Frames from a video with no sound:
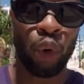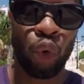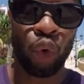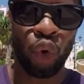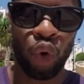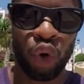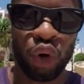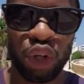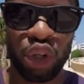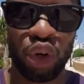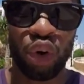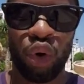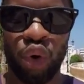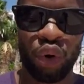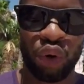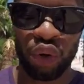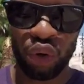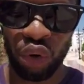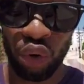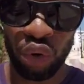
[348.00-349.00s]
or you
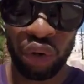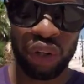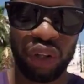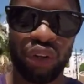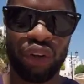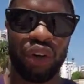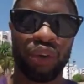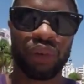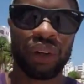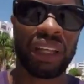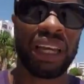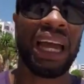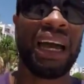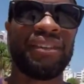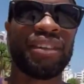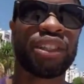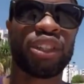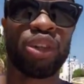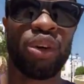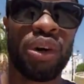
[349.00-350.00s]
don't really have
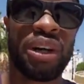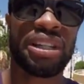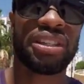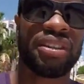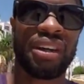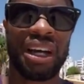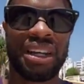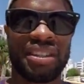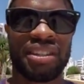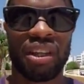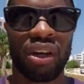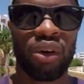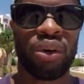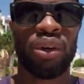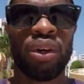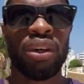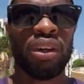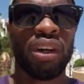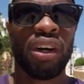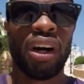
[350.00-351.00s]
a choice, right?
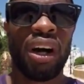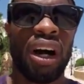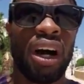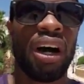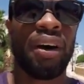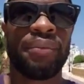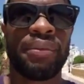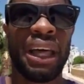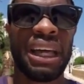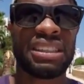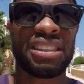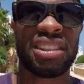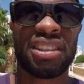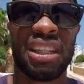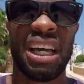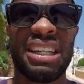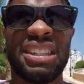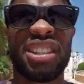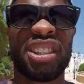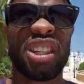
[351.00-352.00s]
So
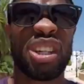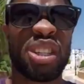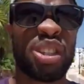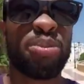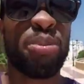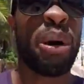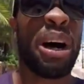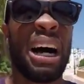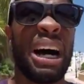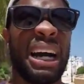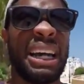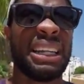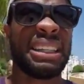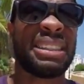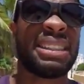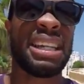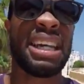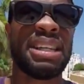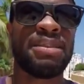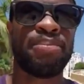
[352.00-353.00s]
that's just my
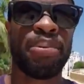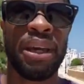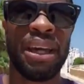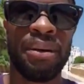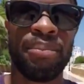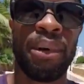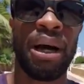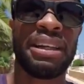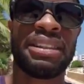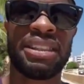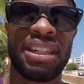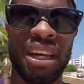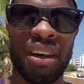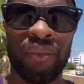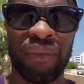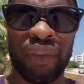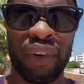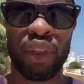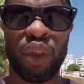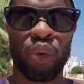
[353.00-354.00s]
tidbit, my tip
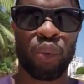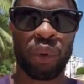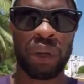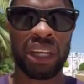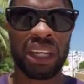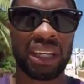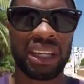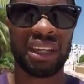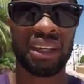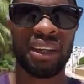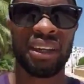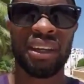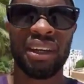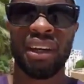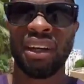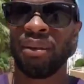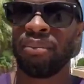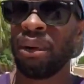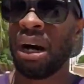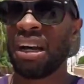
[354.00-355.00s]
for the week,
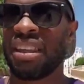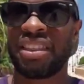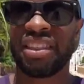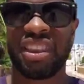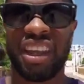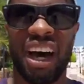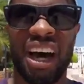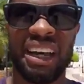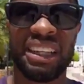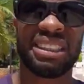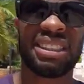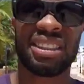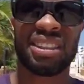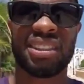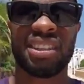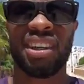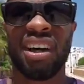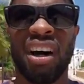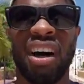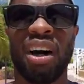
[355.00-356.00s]
my thoughts
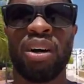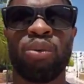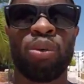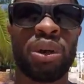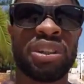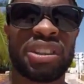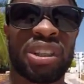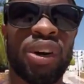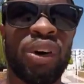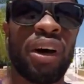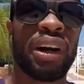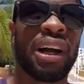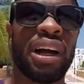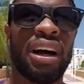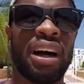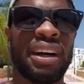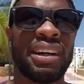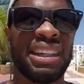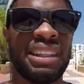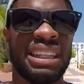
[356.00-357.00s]
on what's going
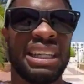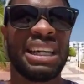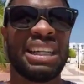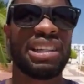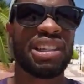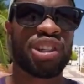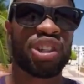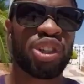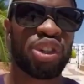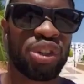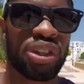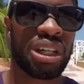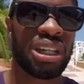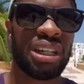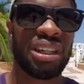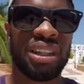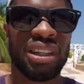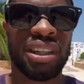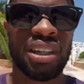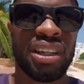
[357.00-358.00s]
on in the industry.
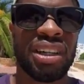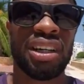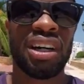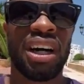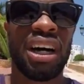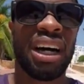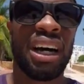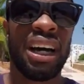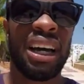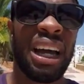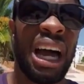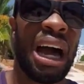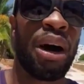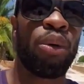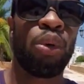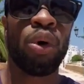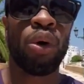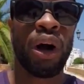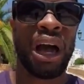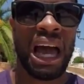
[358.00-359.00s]

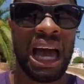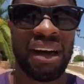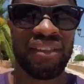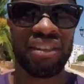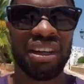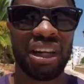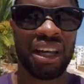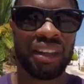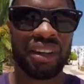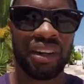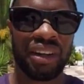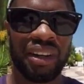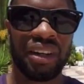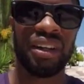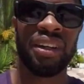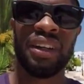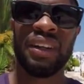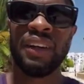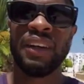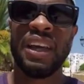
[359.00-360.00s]
I will have another
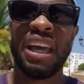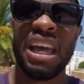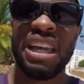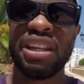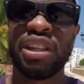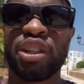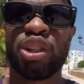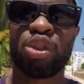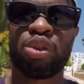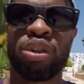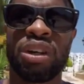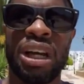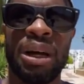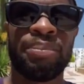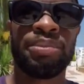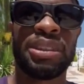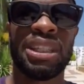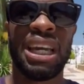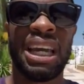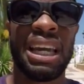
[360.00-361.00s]
industry
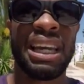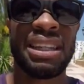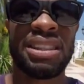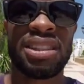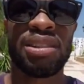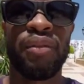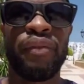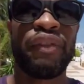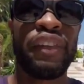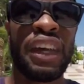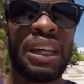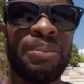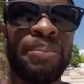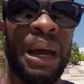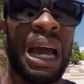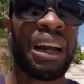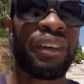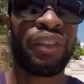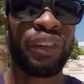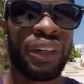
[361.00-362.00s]
update, some
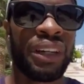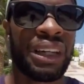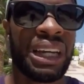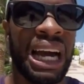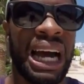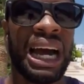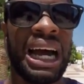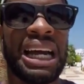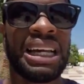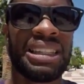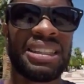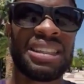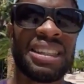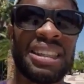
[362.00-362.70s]
feedback for you guys,